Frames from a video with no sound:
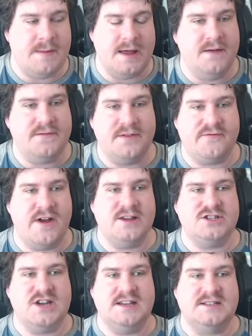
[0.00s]
I love the
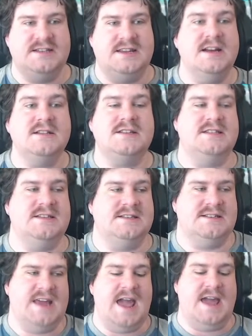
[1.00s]
franchise still to this
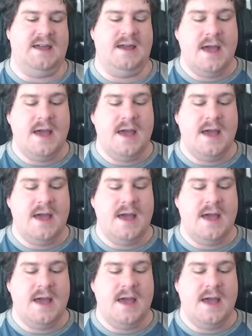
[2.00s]
day.